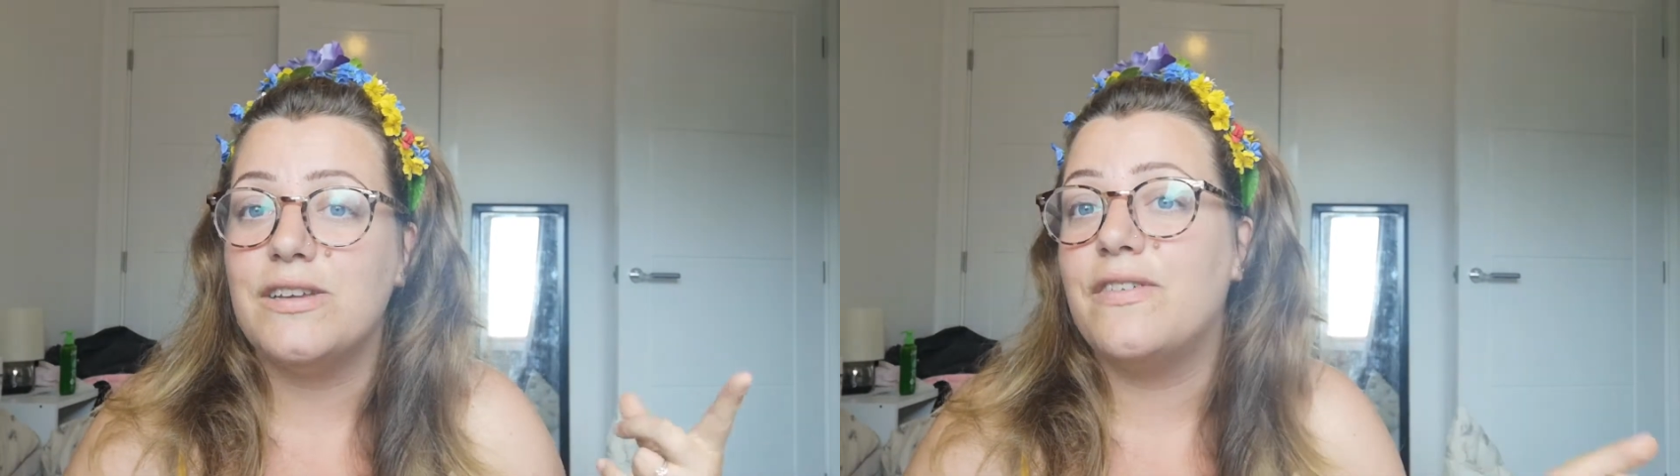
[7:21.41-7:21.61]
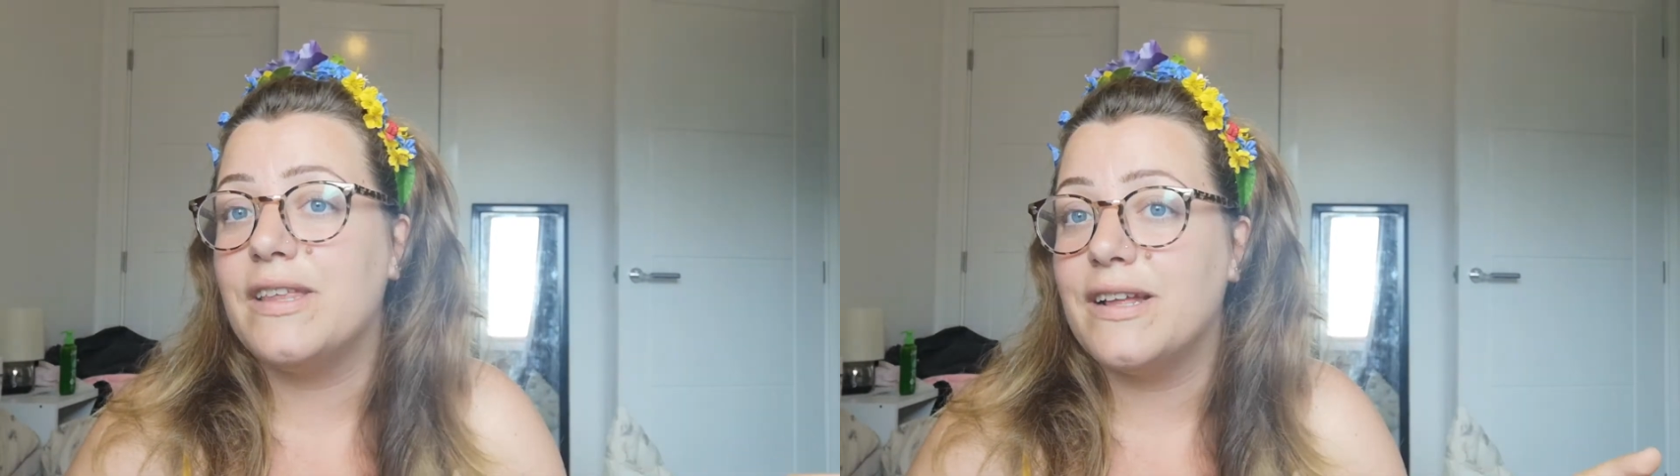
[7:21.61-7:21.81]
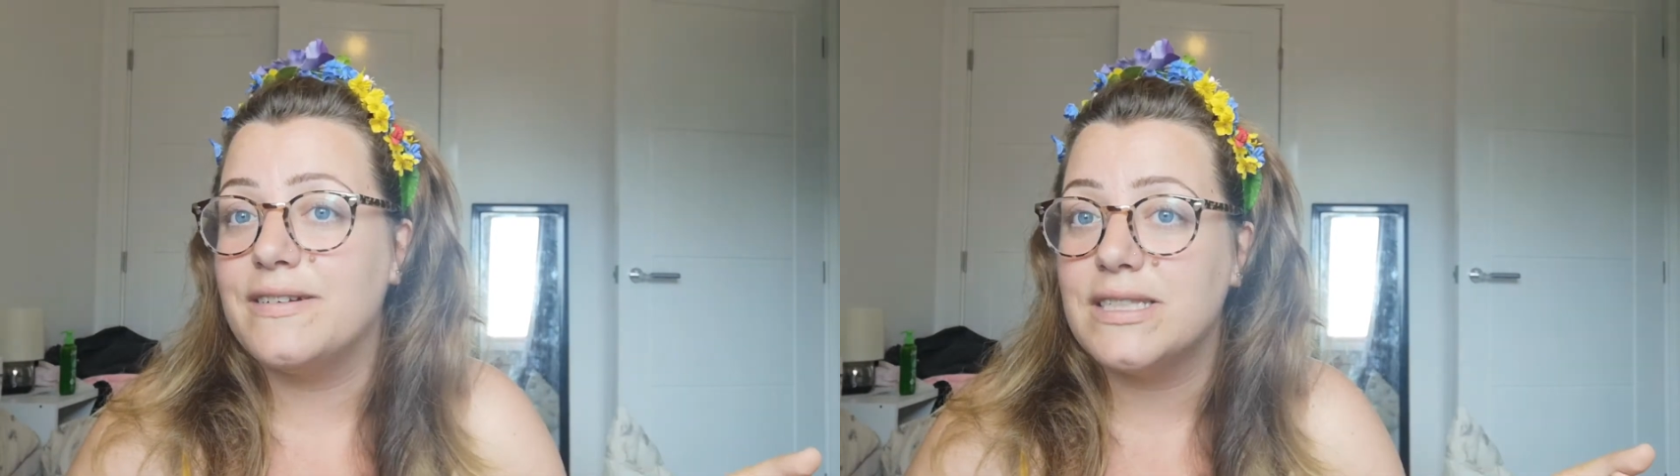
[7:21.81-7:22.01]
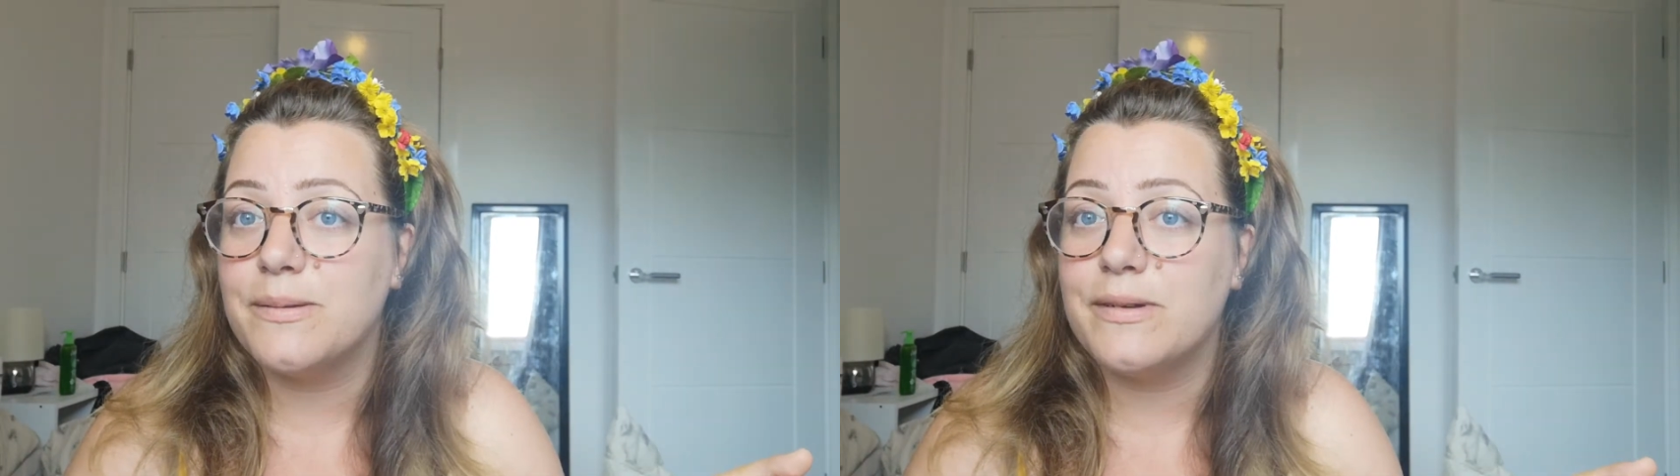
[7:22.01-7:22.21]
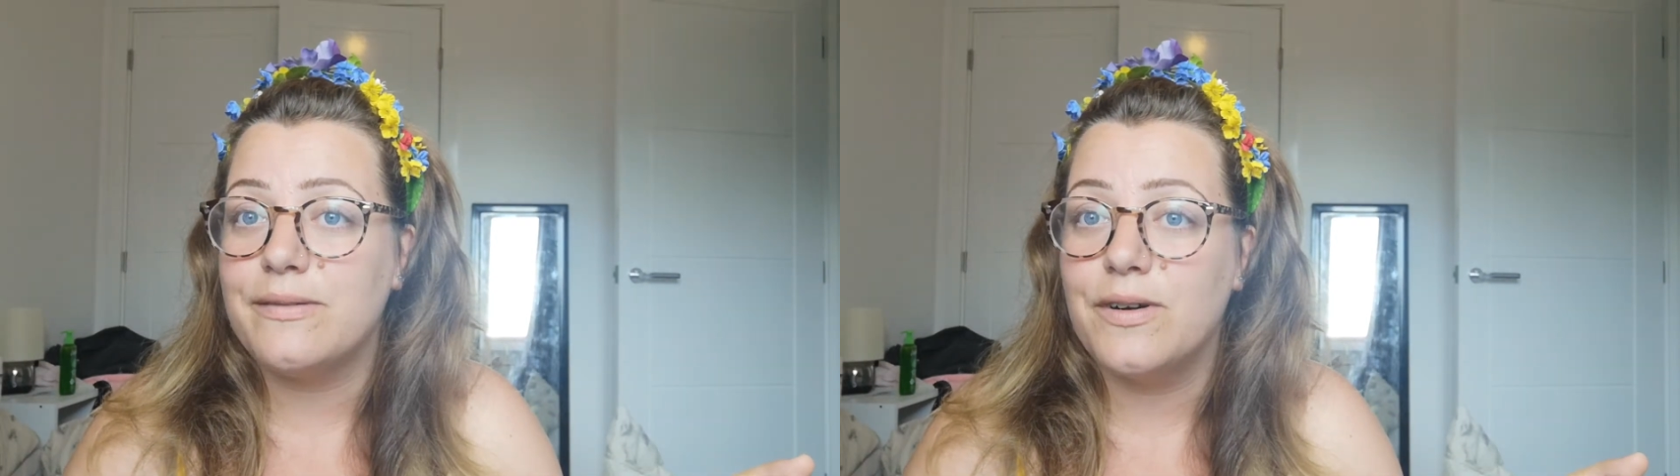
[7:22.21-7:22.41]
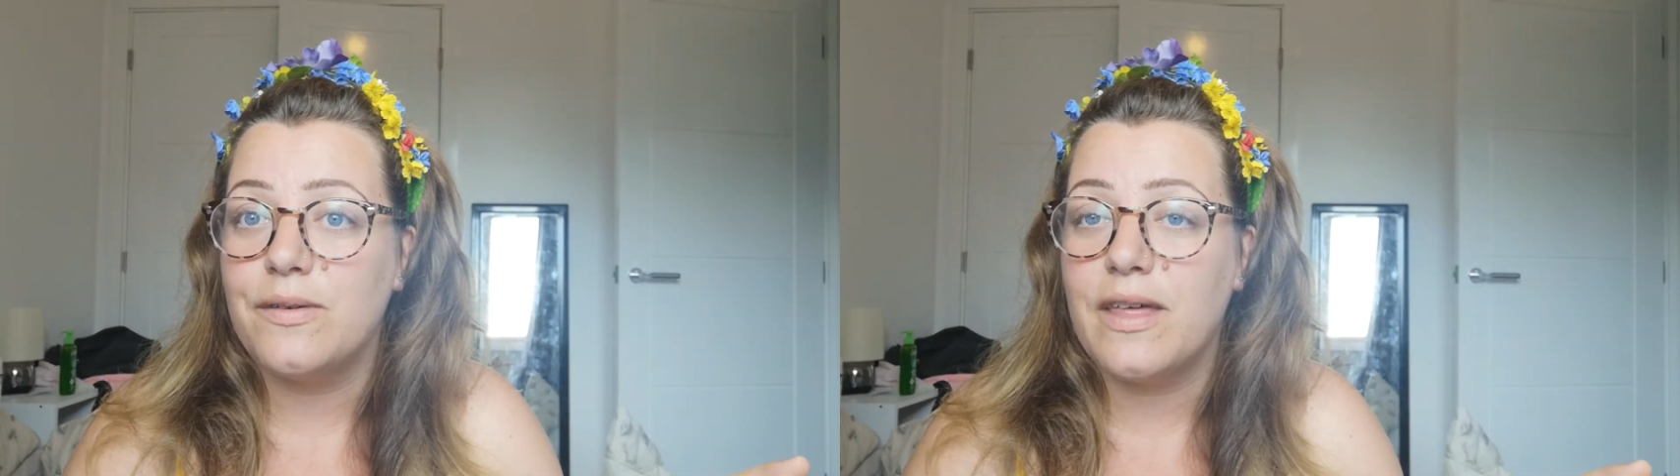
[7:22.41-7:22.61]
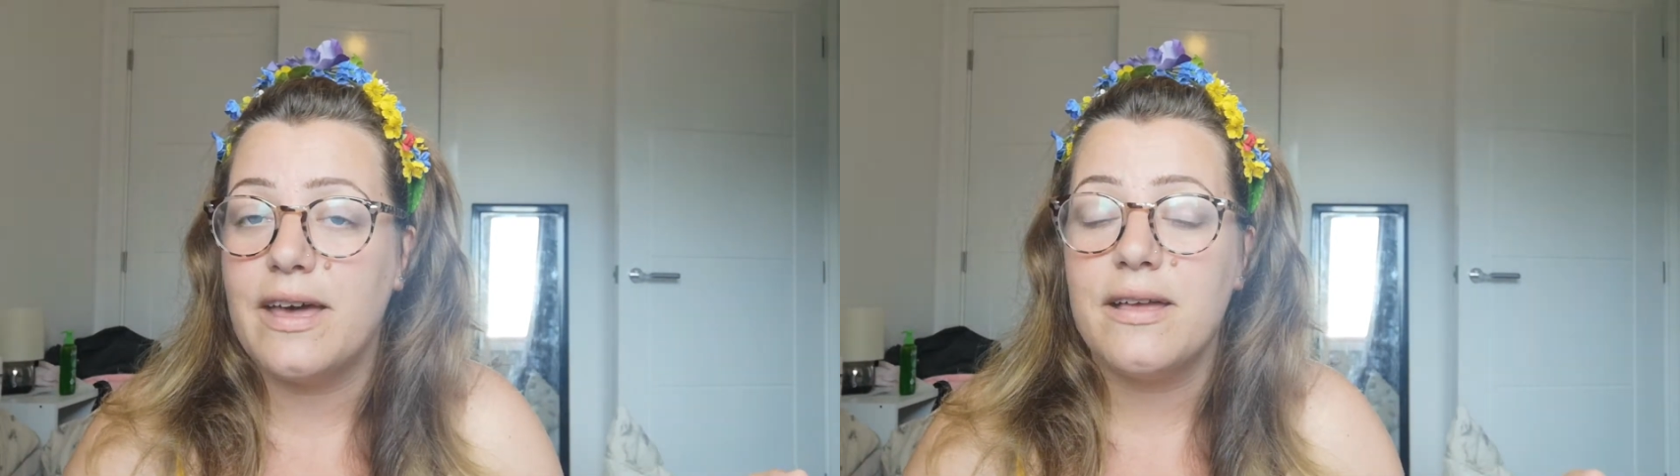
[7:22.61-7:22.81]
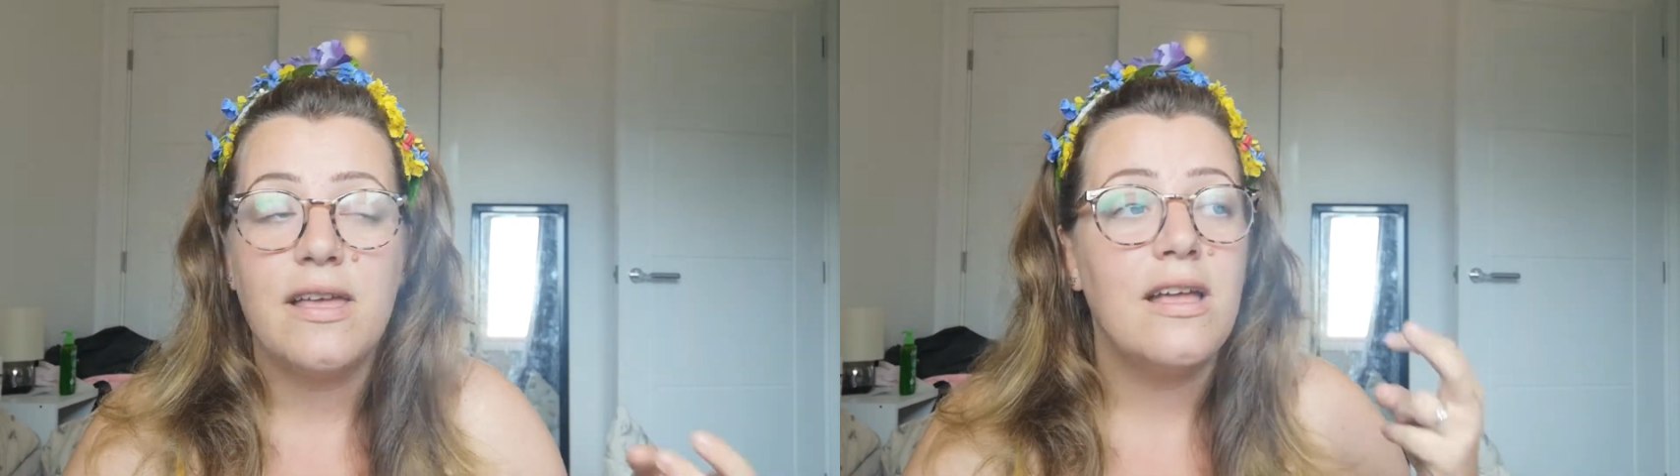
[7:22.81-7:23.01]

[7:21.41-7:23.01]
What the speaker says: think there is something wrong there.